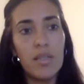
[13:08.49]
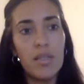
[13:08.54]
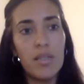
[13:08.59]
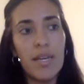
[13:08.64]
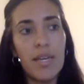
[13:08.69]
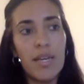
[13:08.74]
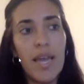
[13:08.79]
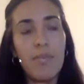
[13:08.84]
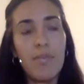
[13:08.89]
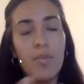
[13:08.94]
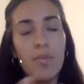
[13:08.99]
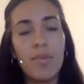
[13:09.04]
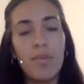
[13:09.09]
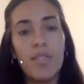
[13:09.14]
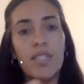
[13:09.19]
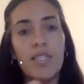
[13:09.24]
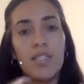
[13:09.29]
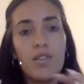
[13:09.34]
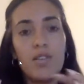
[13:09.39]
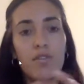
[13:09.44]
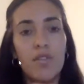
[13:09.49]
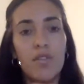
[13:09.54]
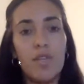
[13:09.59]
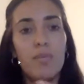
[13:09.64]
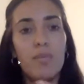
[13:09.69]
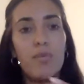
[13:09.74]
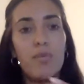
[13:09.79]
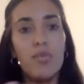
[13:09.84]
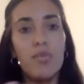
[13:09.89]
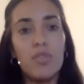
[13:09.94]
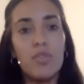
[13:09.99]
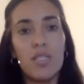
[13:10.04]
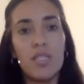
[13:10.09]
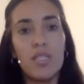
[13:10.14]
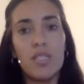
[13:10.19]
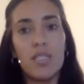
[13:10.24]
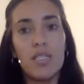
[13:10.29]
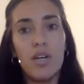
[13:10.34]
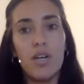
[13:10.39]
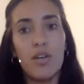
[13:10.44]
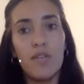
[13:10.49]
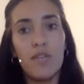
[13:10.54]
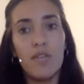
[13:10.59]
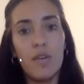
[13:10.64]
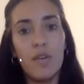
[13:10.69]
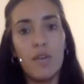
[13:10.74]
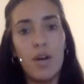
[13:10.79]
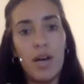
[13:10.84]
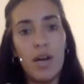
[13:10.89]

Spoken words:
capabilities of the Muse itself